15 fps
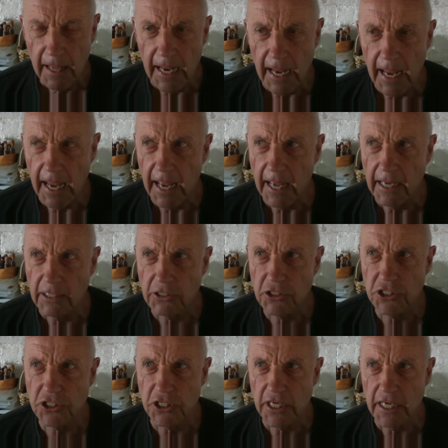and
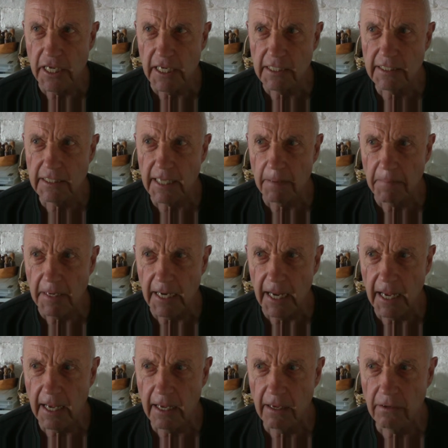she set me
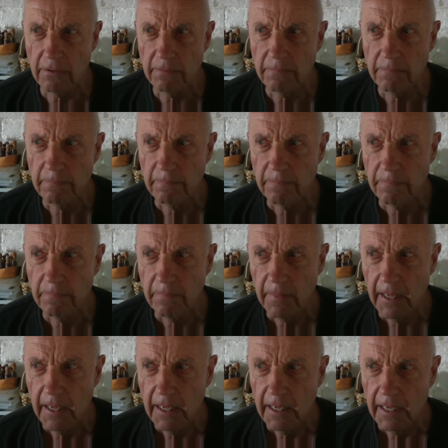down,
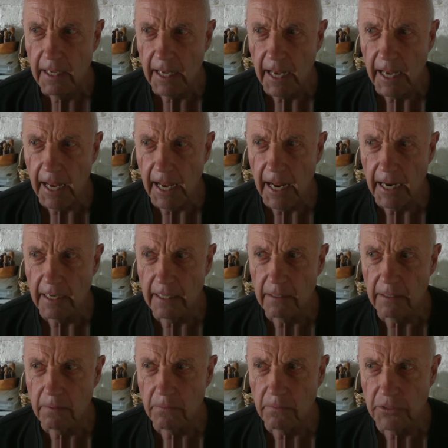and
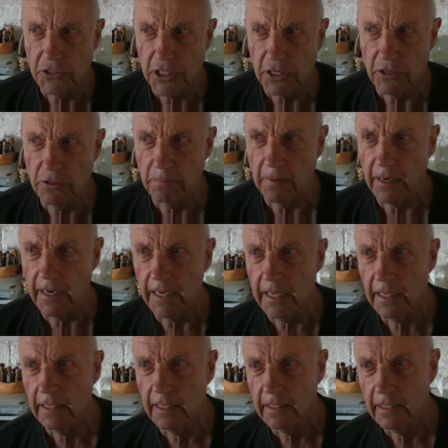when she heard my
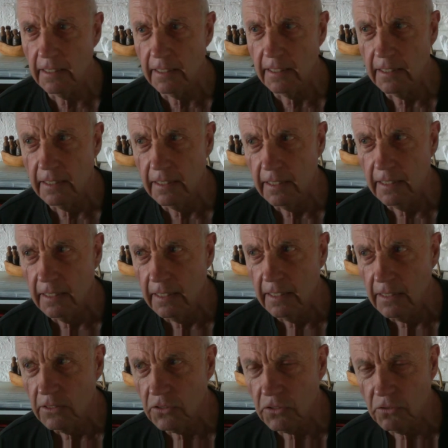
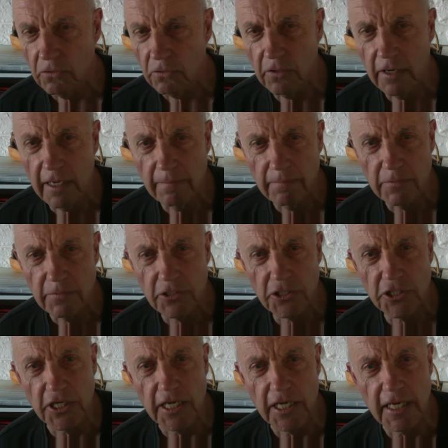story,
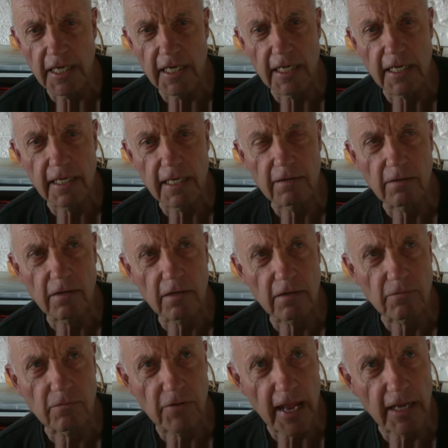she
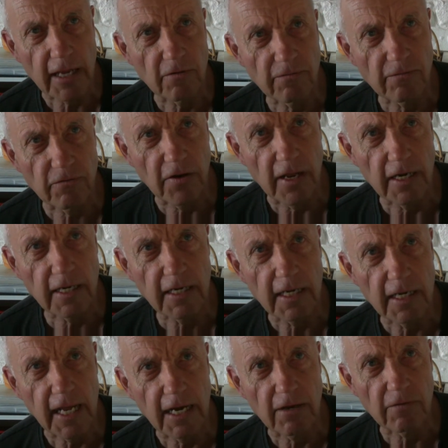rang her friend,
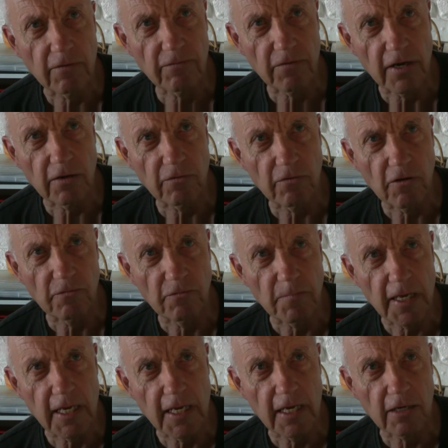and her friend drove
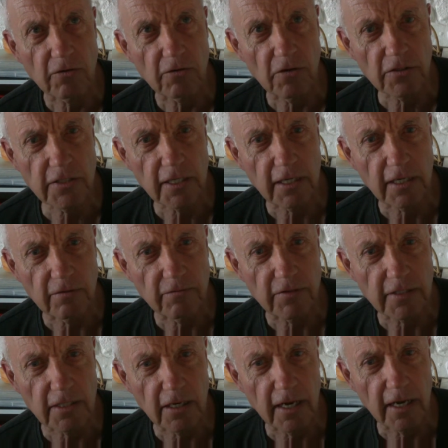me across the
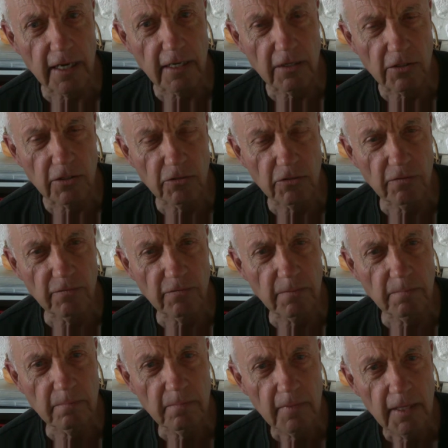countryside. The two of
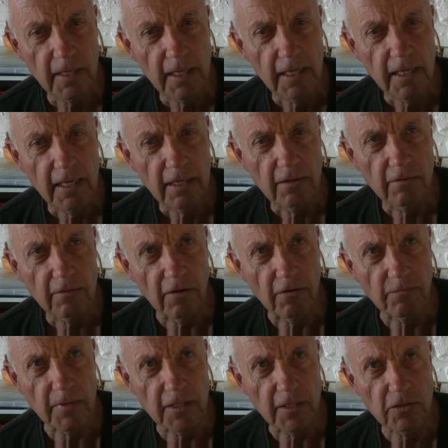them drove
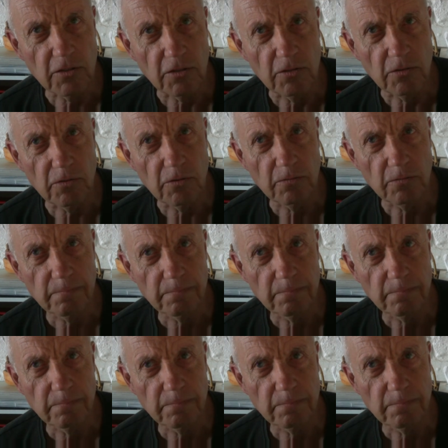me to